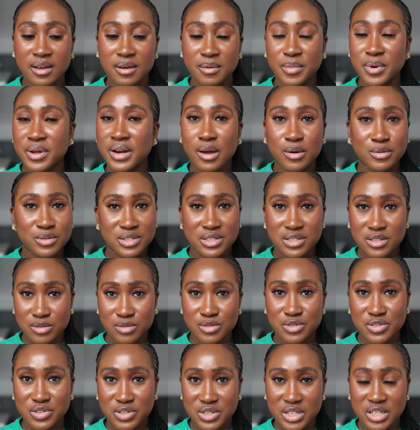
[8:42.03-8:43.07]
But I would still
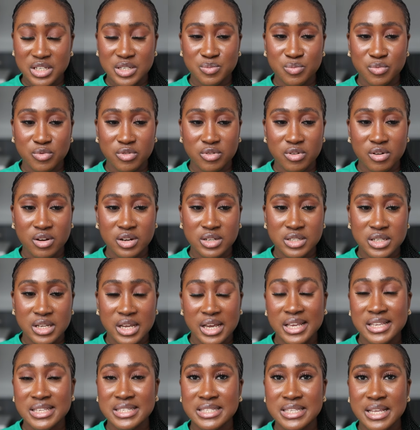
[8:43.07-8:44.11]
use these products,
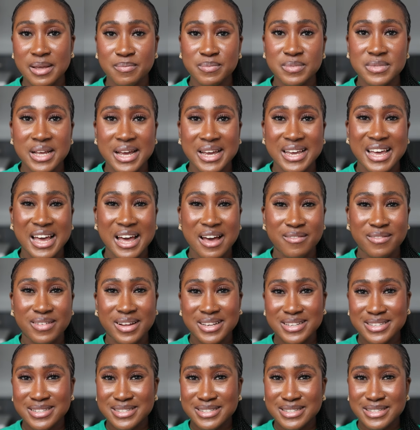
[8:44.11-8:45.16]
except I have
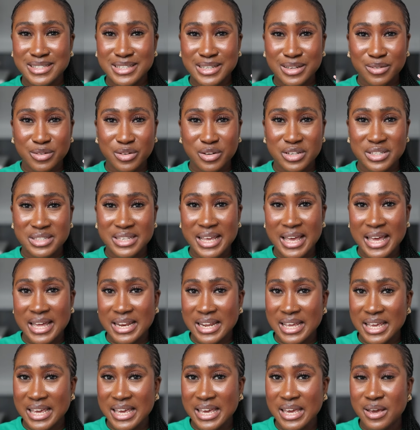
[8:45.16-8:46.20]
like serious
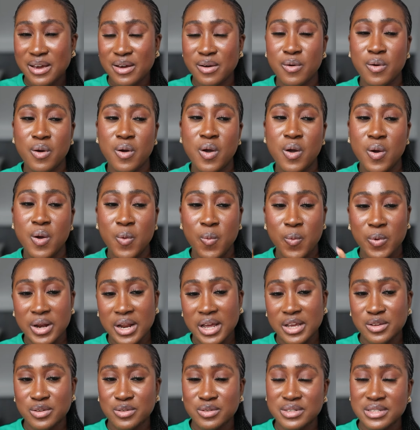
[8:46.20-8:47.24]
headache when
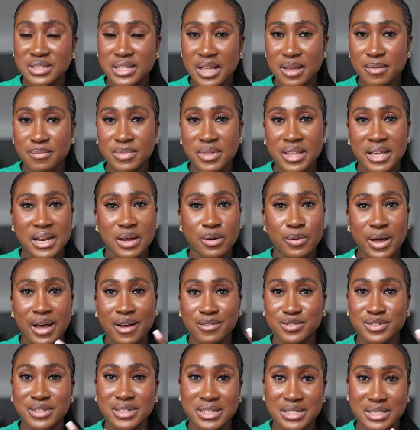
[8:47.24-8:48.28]
I use them, then I'll
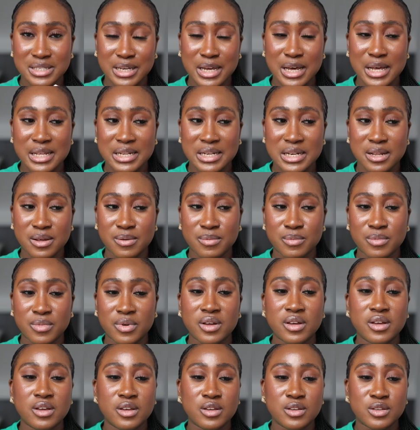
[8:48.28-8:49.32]
have to discard them.
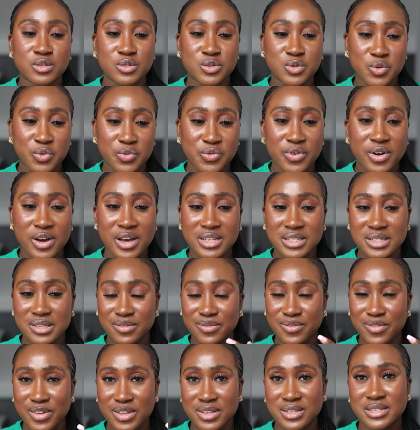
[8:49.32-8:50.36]
So far it's the
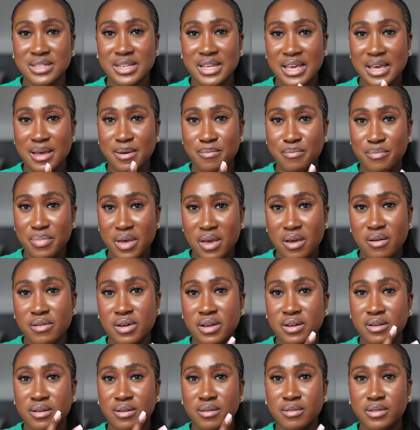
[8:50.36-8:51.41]
first day I'm
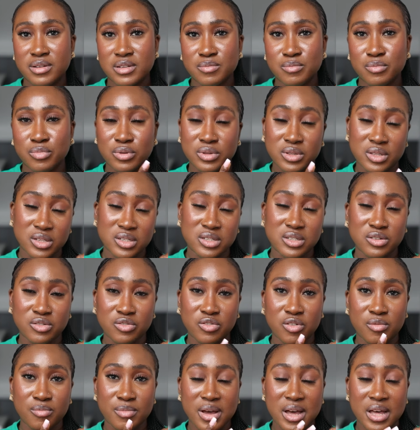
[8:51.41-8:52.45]
pairing both the
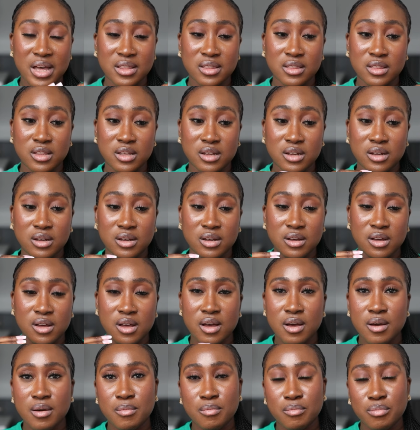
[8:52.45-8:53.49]
serum and the
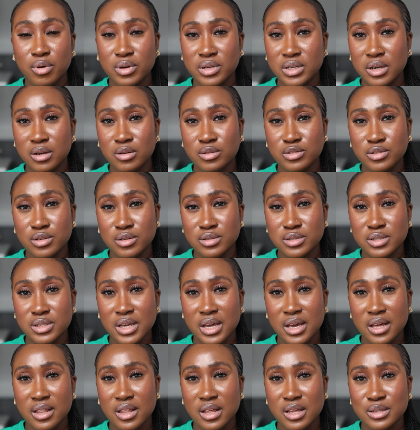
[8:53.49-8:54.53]
body lotion
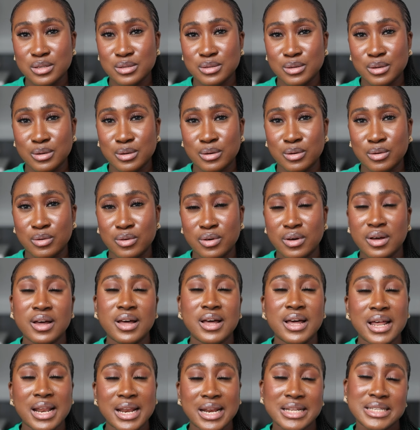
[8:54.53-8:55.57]
together. So
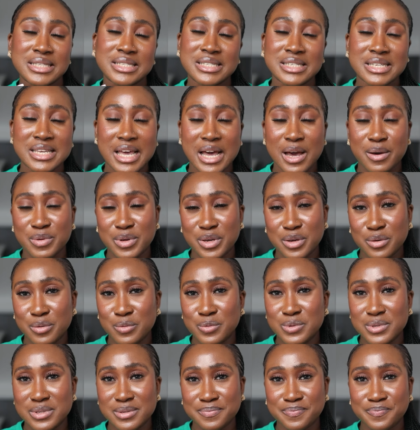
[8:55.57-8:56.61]
let's see how it
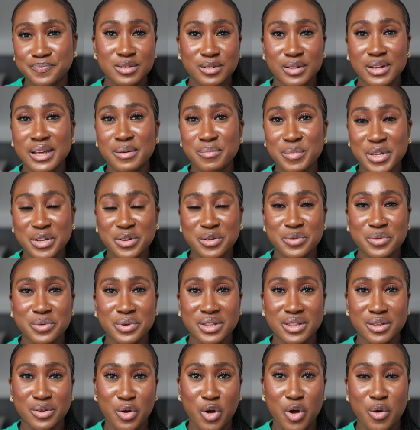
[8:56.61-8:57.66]
goes. So let me know
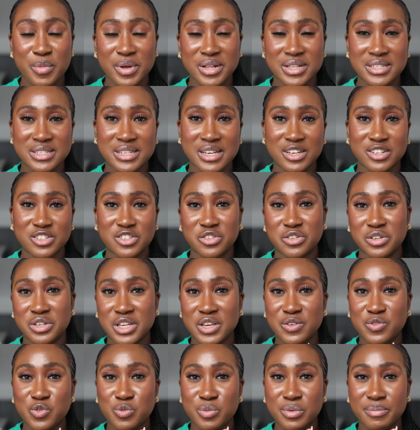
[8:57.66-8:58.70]
in the comment section
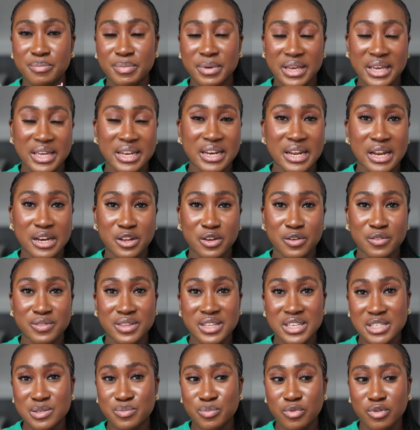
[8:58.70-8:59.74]
if you'll be picking any of
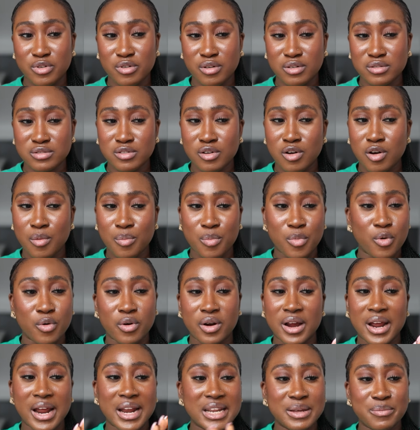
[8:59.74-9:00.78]
these products up
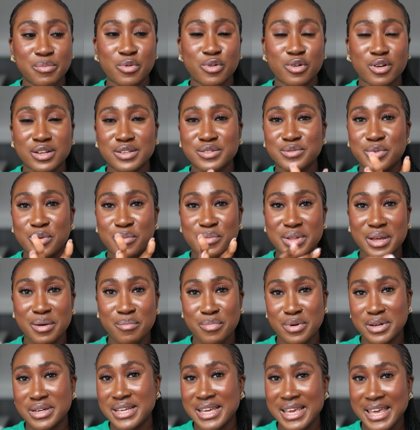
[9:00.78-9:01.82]
or any products from their
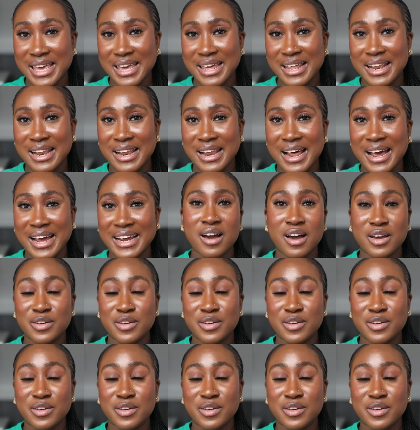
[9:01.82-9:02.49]
body care line.